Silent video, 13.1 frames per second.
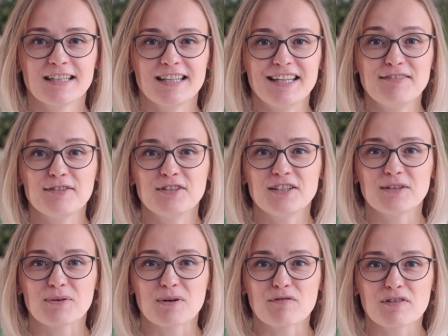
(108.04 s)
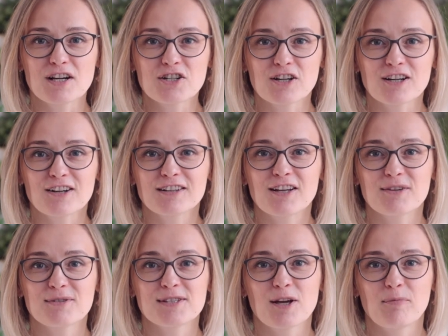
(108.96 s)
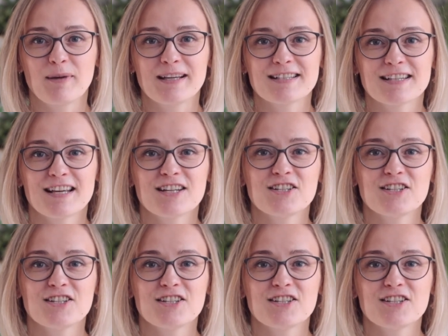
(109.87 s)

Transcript: If you need a refresher on those topics,